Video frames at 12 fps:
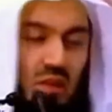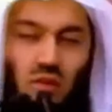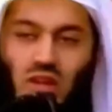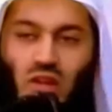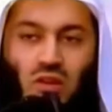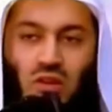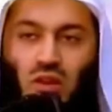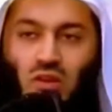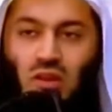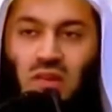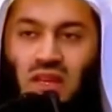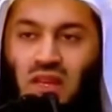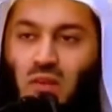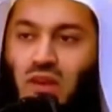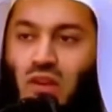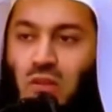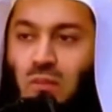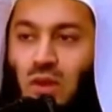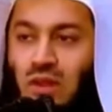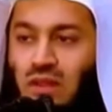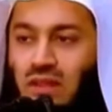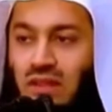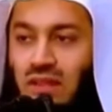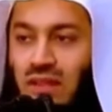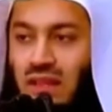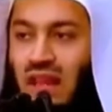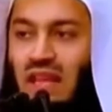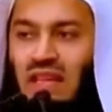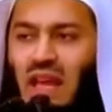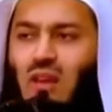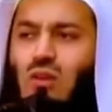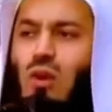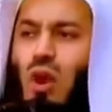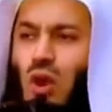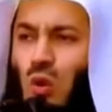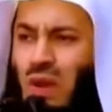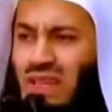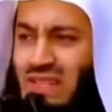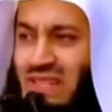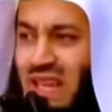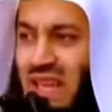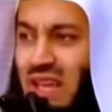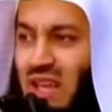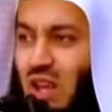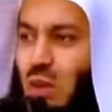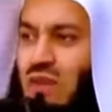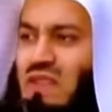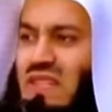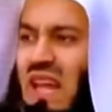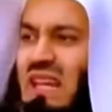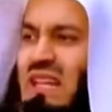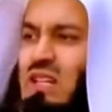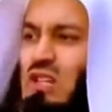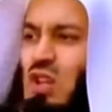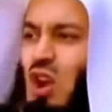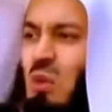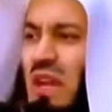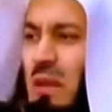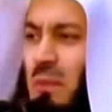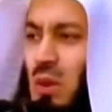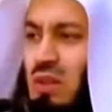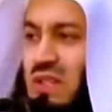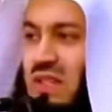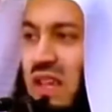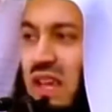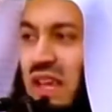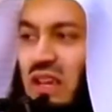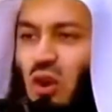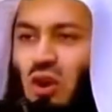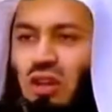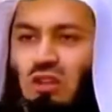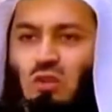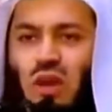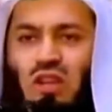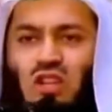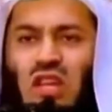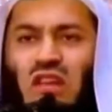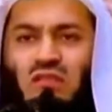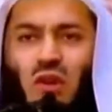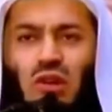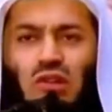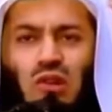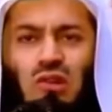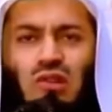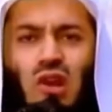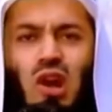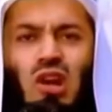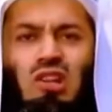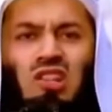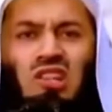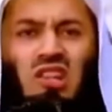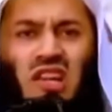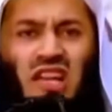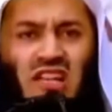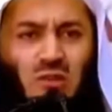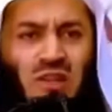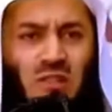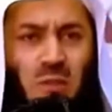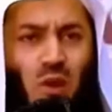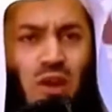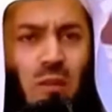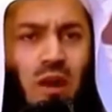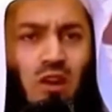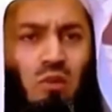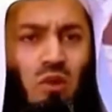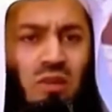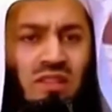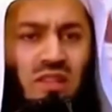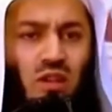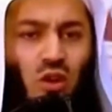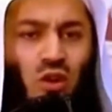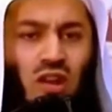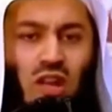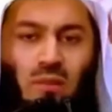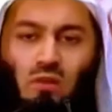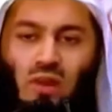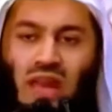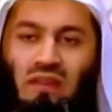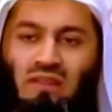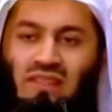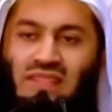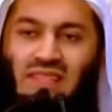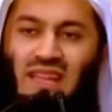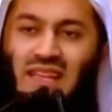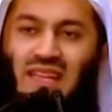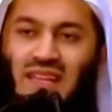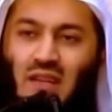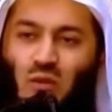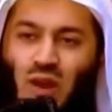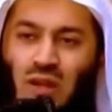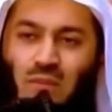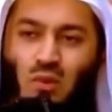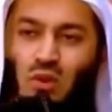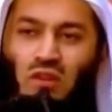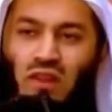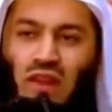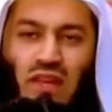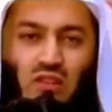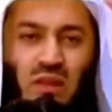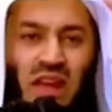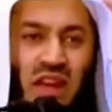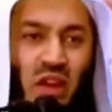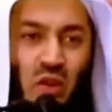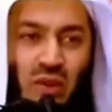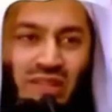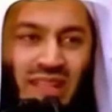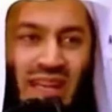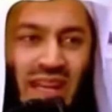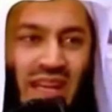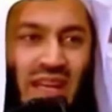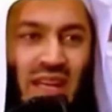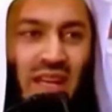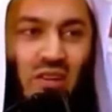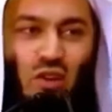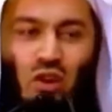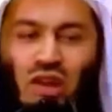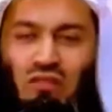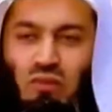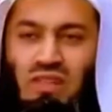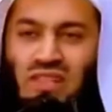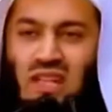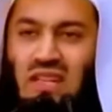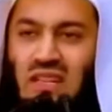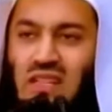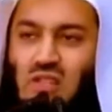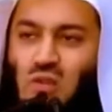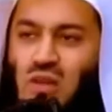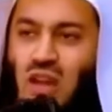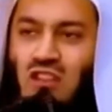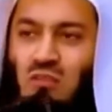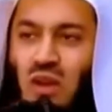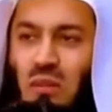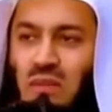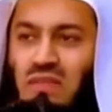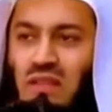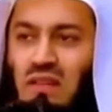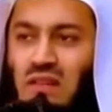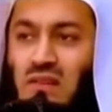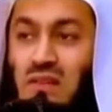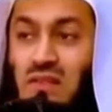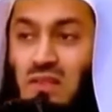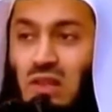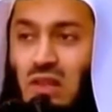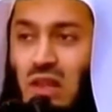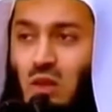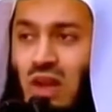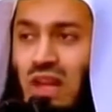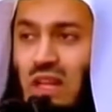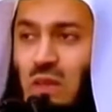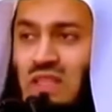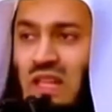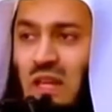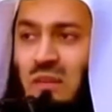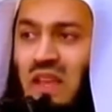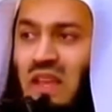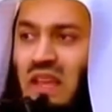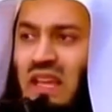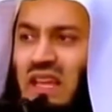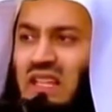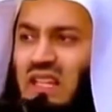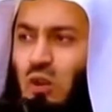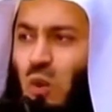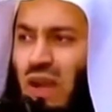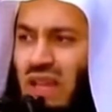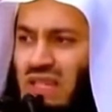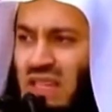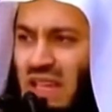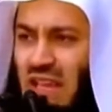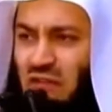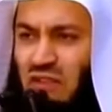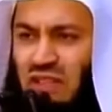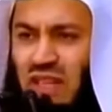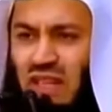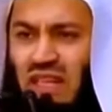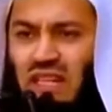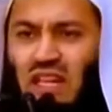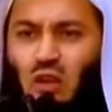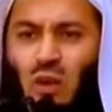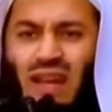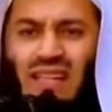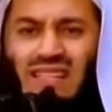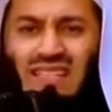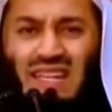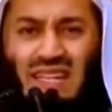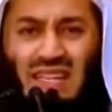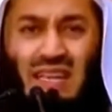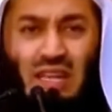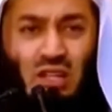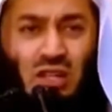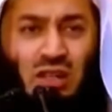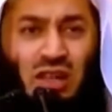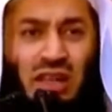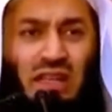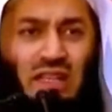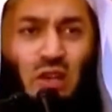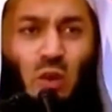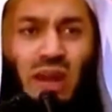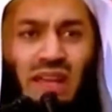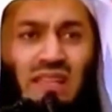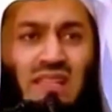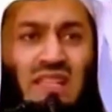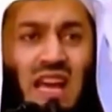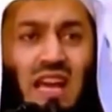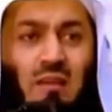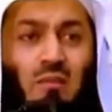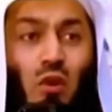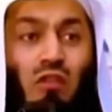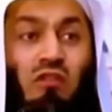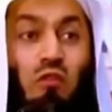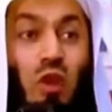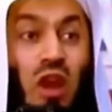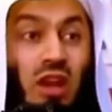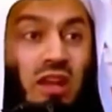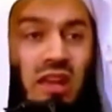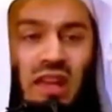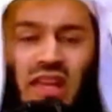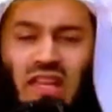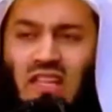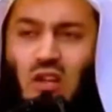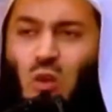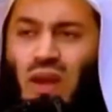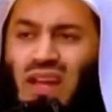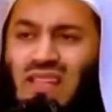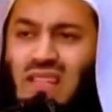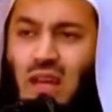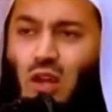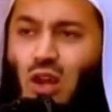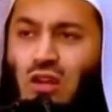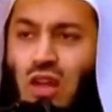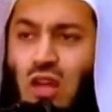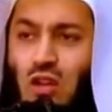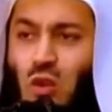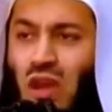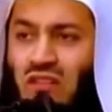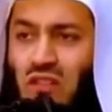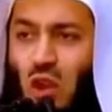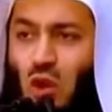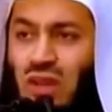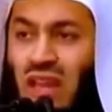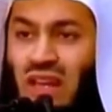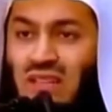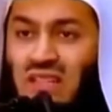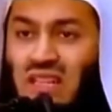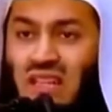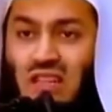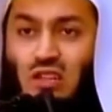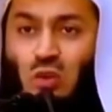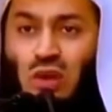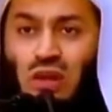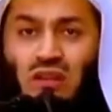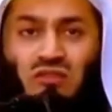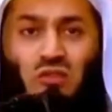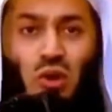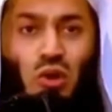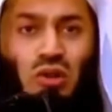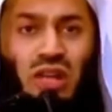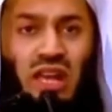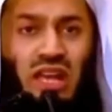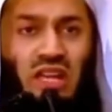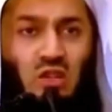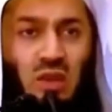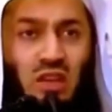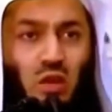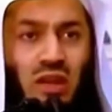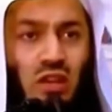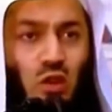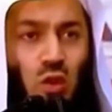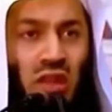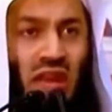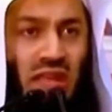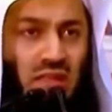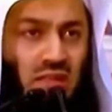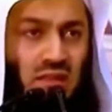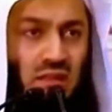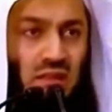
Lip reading: But we don't know the meaning, we're not bothered. Like I always say, we've studied so many books in order to achieve all those ology degrees we spoke about moments ago. But we haven't studied the one book of Allah subhanahu wa ta'ala, nor have we studied the sunnah of Muhammad sallallahu alayhi wa sallam. It requires an effort, it requires dedication, it requires time off work, it requires a lot. You have no guarantee that you will live to old age when you can do that.